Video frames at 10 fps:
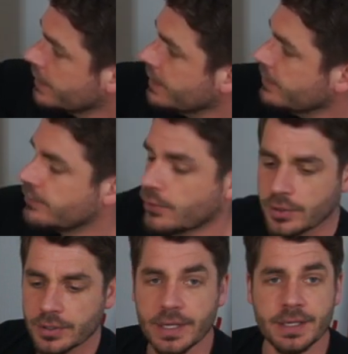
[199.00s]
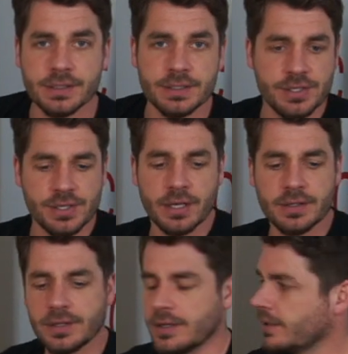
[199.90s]
e4. Later he
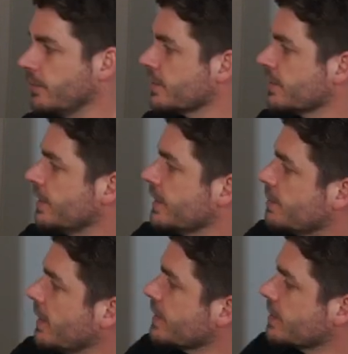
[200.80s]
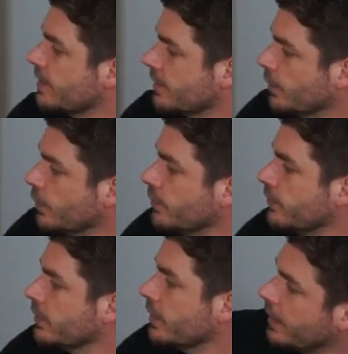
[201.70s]
said wasn't his best
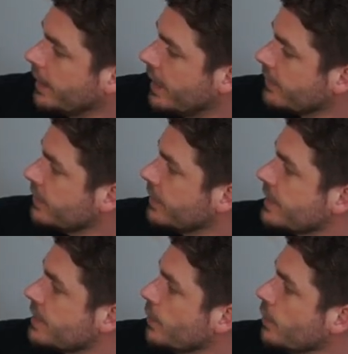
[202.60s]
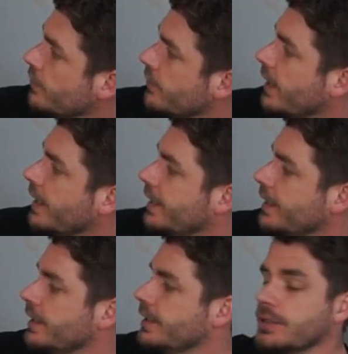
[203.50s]
move. After this move,
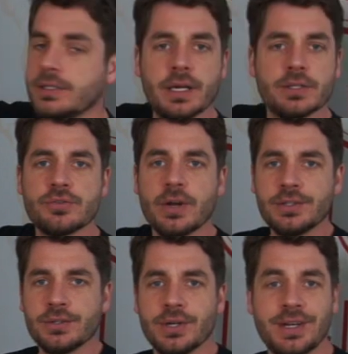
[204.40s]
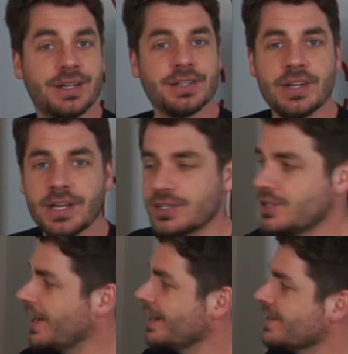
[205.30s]
I tried to take a
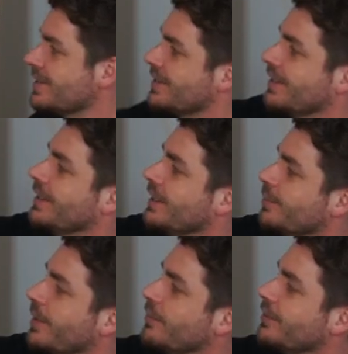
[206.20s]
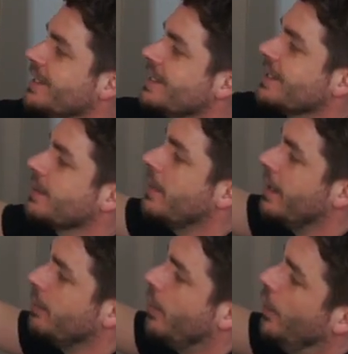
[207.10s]
chance by releasing
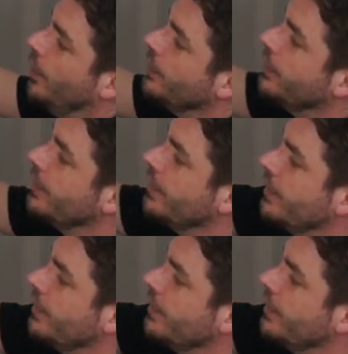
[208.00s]
my pawn